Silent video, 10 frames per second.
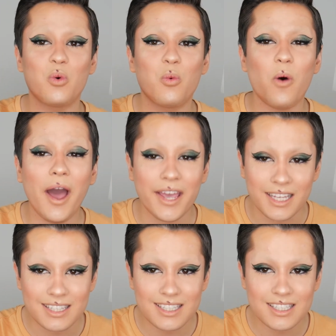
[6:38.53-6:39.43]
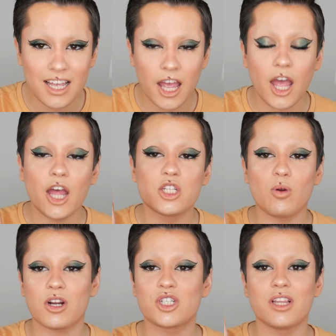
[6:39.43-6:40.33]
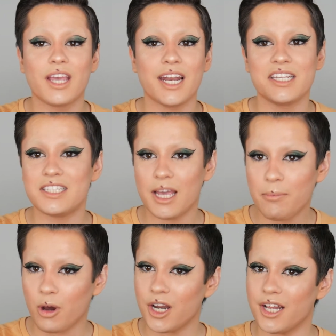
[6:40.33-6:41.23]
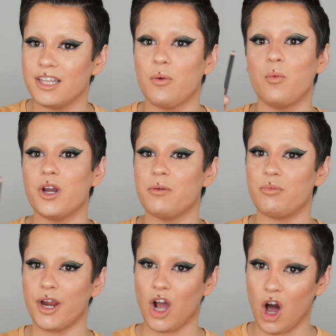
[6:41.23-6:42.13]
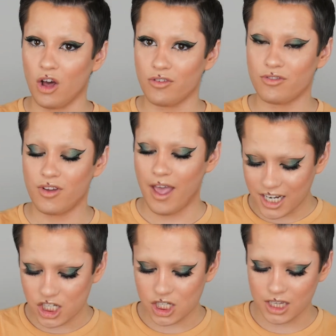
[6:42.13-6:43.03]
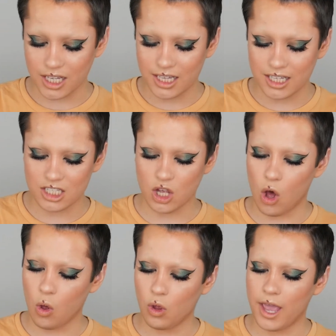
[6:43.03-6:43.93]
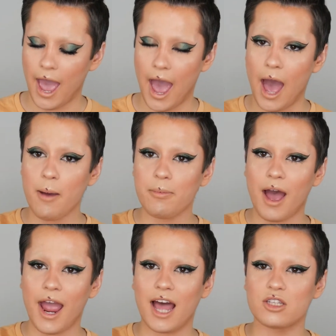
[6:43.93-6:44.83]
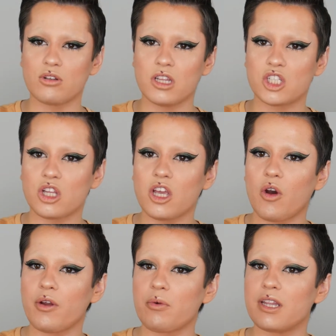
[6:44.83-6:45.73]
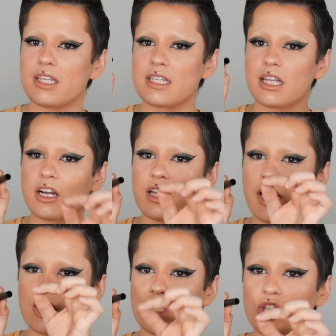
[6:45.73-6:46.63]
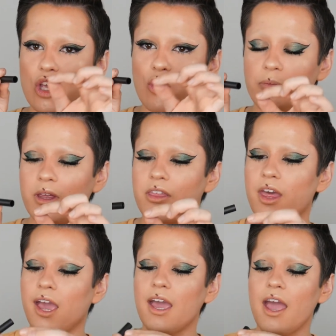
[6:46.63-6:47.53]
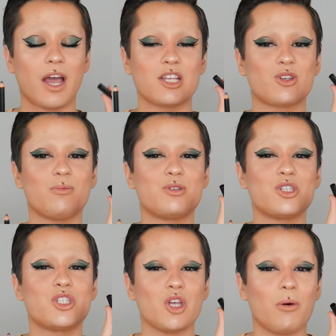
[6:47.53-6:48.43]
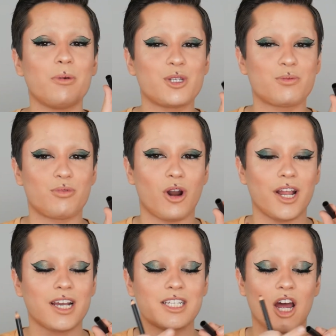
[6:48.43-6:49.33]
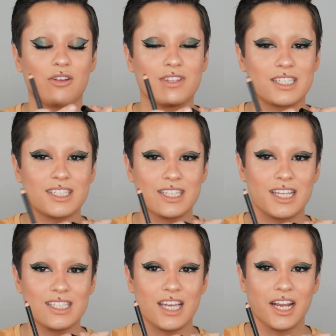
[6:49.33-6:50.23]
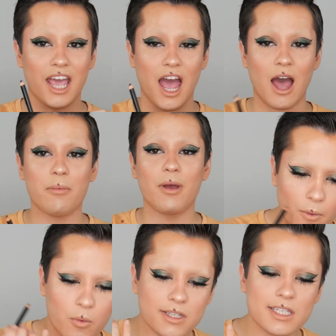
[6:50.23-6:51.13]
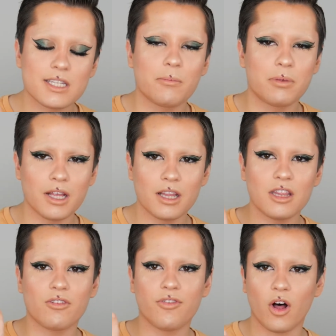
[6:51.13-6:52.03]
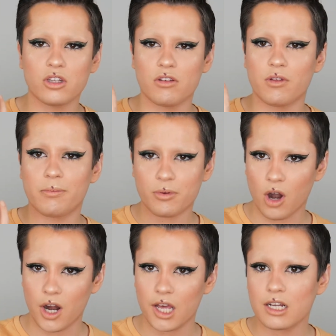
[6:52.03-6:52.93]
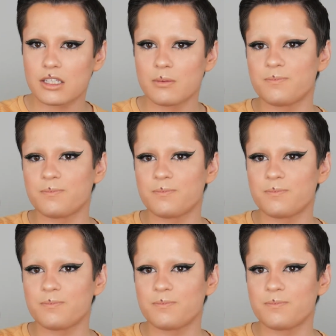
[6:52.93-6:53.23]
twice to actually get a tip on it that wouldn't break off. Additionally, this whole cap, I had to literally go in with this little like scoopy thing. I scooped so much product out of this inside cap. Was this completely the fault of the product?